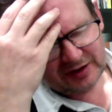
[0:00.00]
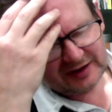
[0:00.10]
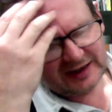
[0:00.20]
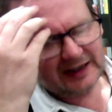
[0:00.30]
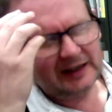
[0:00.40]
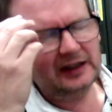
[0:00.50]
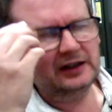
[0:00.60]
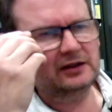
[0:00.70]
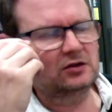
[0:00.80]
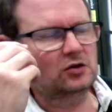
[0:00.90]
to that
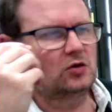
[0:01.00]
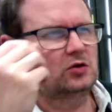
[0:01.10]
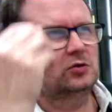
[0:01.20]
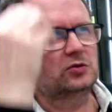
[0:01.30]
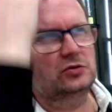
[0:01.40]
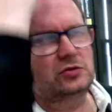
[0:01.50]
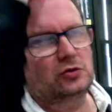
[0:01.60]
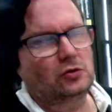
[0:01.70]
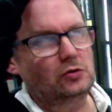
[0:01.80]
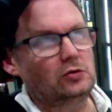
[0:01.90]
in Concourse
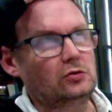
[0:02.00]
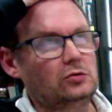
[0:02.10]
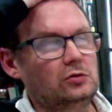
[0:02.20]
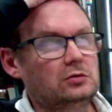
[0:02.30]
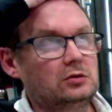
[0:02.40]
called